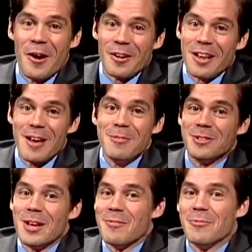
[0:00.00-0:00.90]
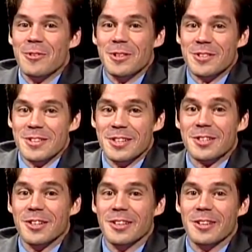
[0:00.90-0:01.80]
Our time is up for this
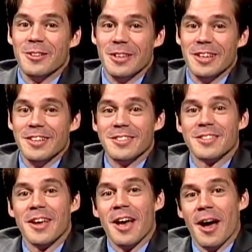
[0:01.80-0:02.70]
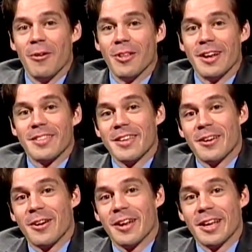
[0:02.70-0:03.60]
edition of LegalEase. I would like to
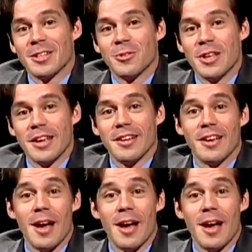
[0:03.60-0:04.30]
thank our guest for taking